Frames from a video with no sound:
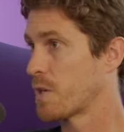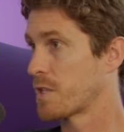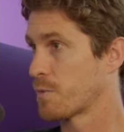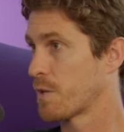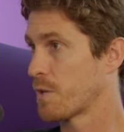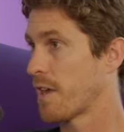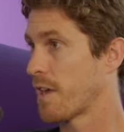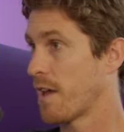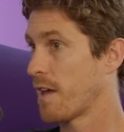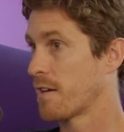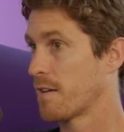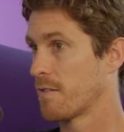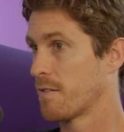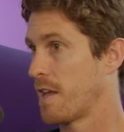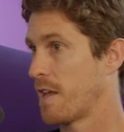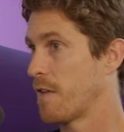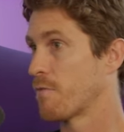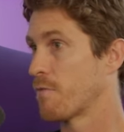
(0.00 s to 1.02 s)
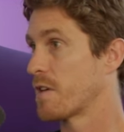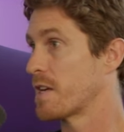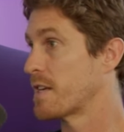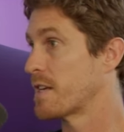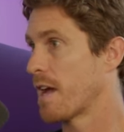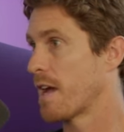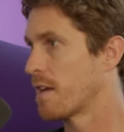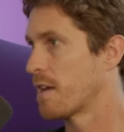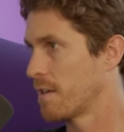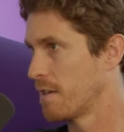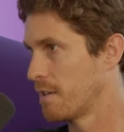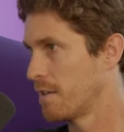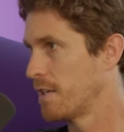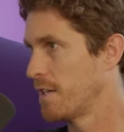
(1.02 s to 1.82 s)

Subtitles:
as we can every day,